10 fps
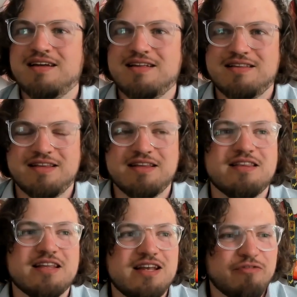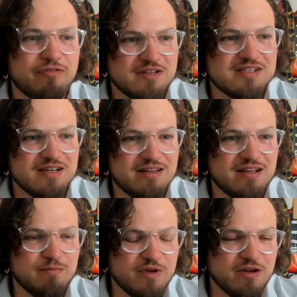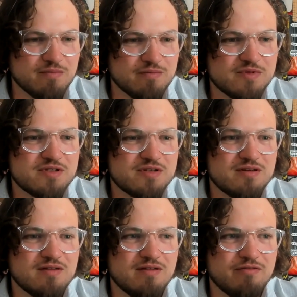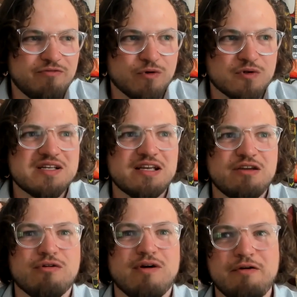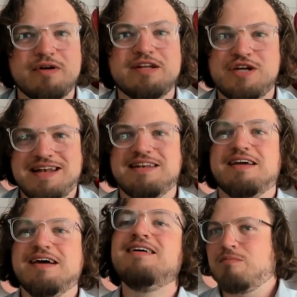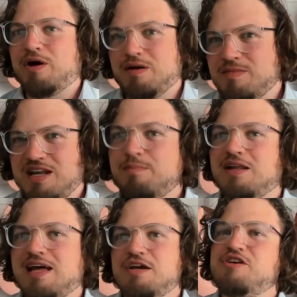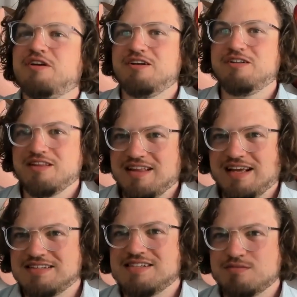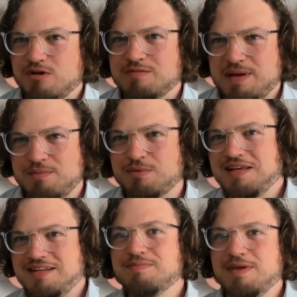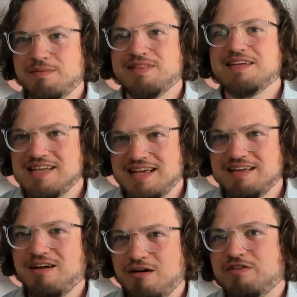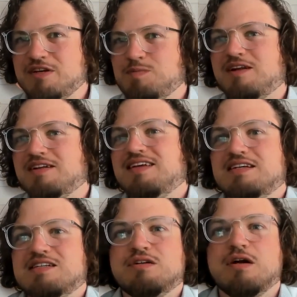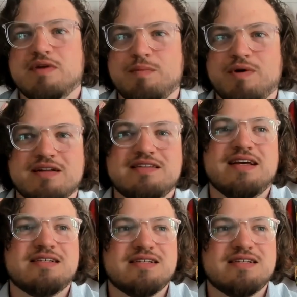The difference, I think, becomes forcing your own agenda by manipulation and other things is what people tend to mean when they say office politics or company politics.